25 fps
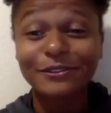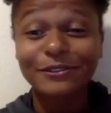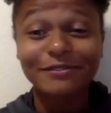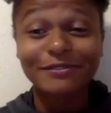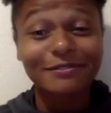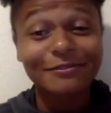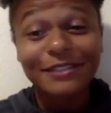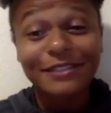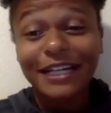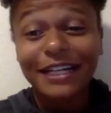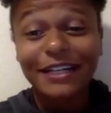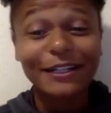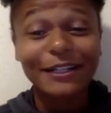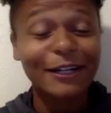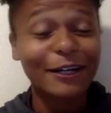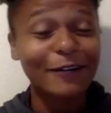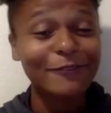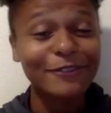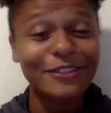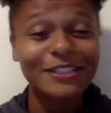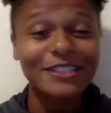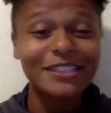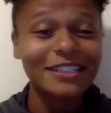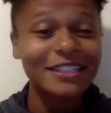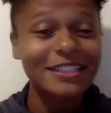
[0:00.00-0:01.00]
had a
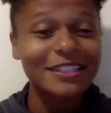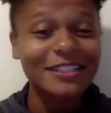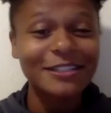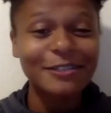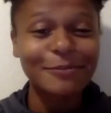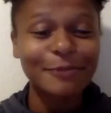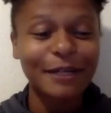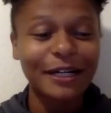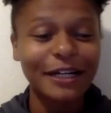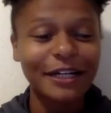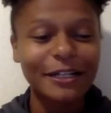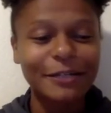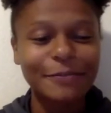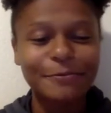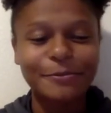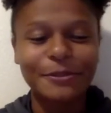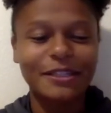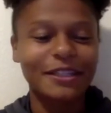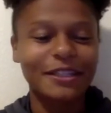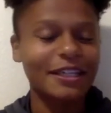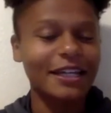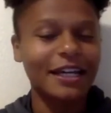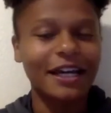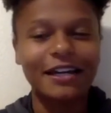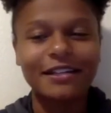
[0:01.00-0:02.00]
conversation about it, but
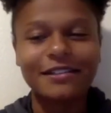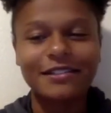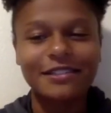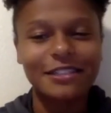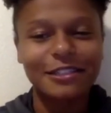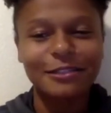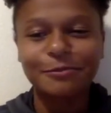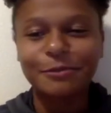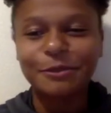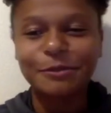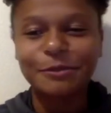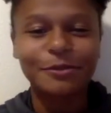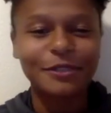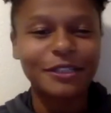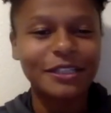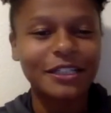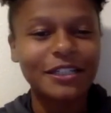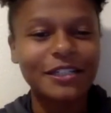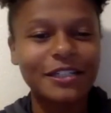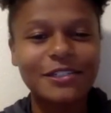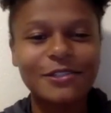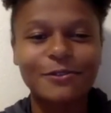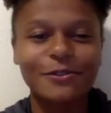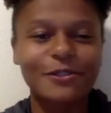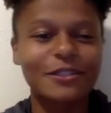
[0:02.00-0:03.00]
they hadn't seen me play,
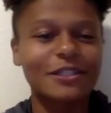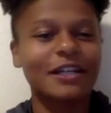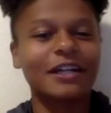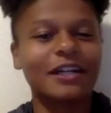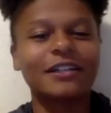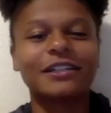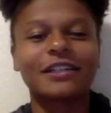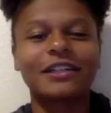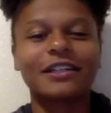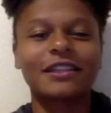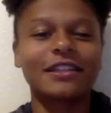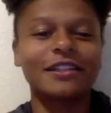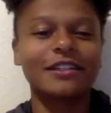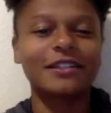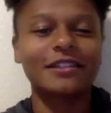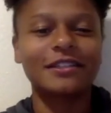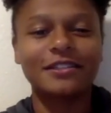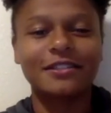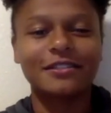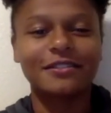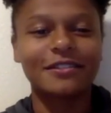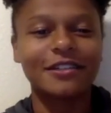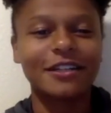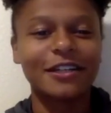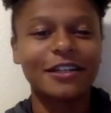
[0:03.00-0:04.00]
so it's not like they could
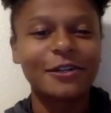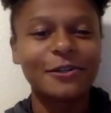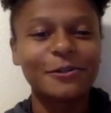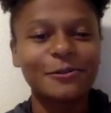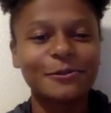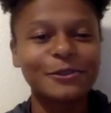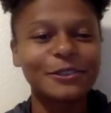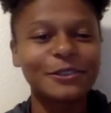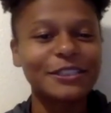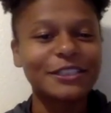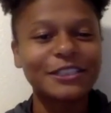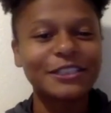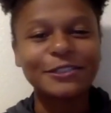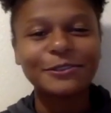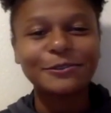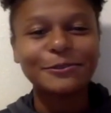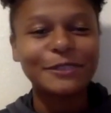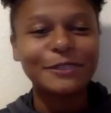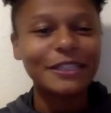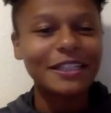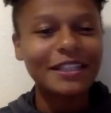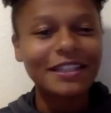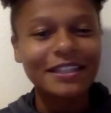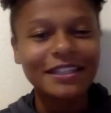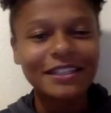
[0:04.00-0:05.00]
really do
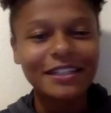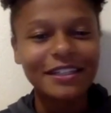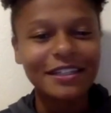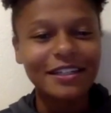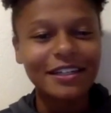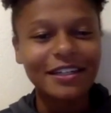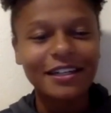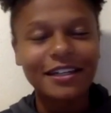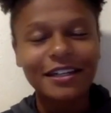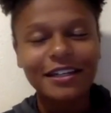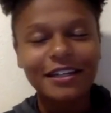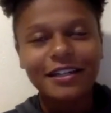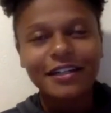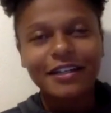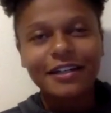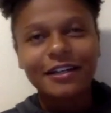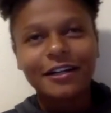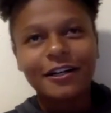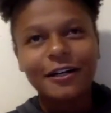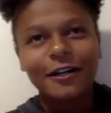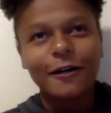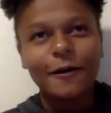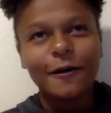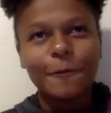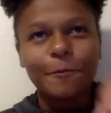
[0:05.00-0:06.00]
anything.
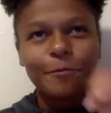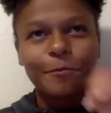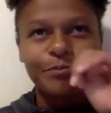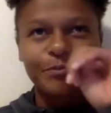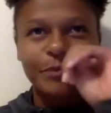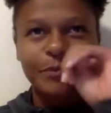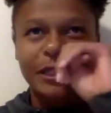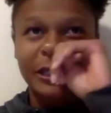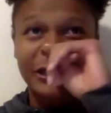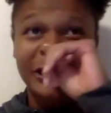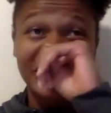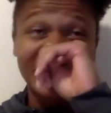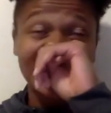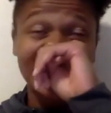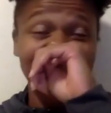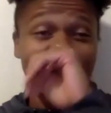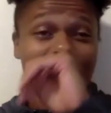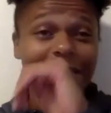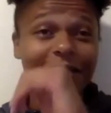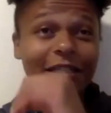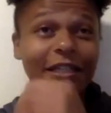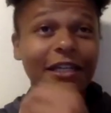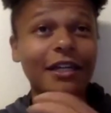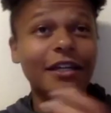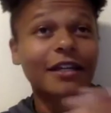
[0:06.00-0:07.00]
But they were just kind of
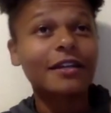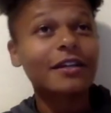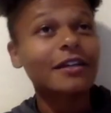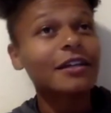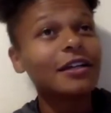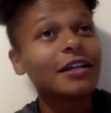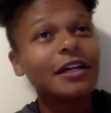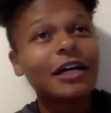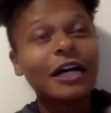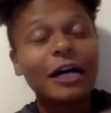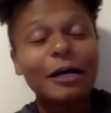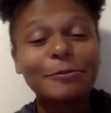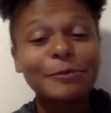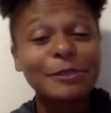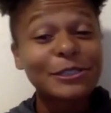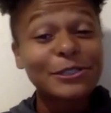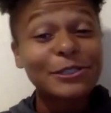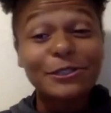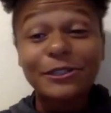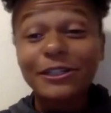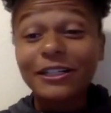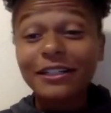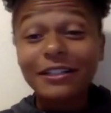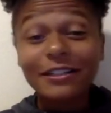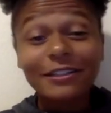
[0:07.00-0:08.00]
like, "I mean, it's
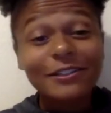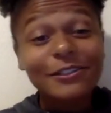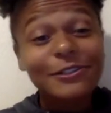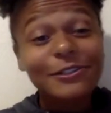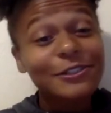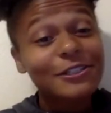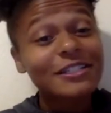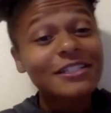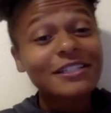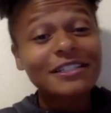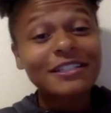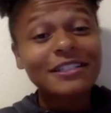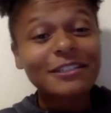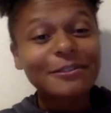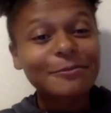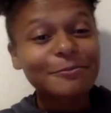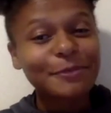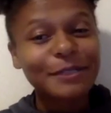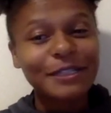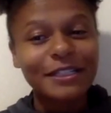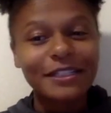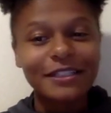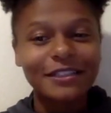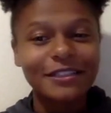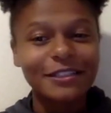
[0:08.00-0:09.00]
great you're interested,
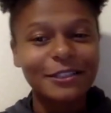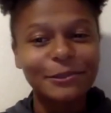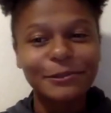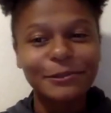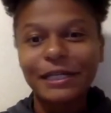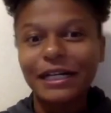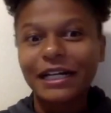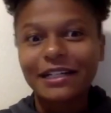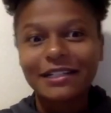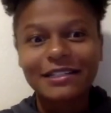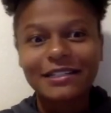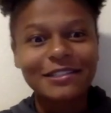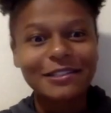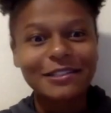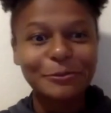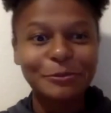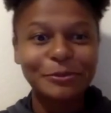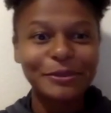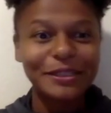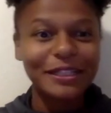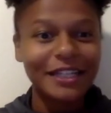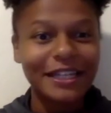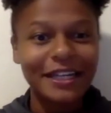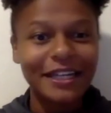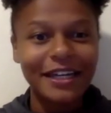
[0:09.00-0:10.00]
but we got to see you
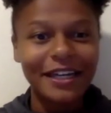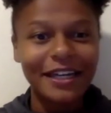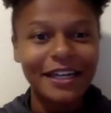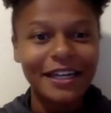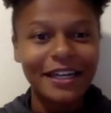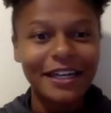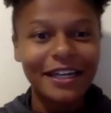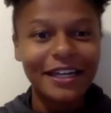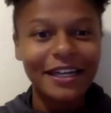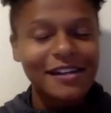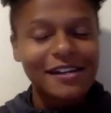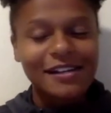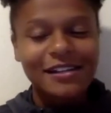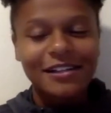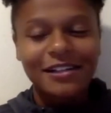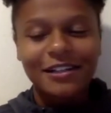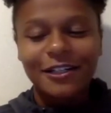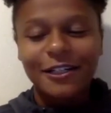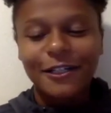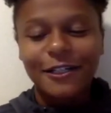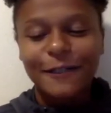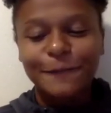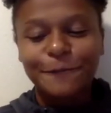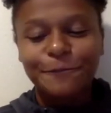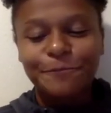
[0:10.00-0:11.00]
play."
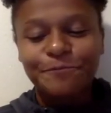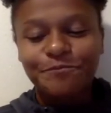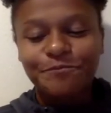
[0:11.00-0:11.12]
Um,